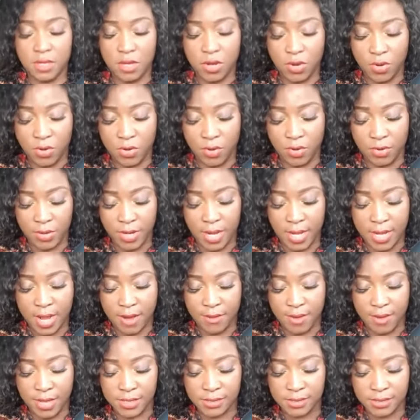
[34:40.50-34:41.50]
You, yeah,
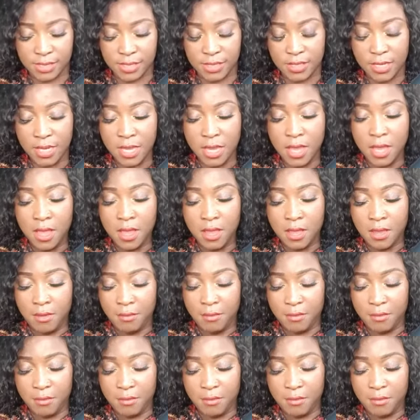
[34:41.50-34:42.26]
that was it.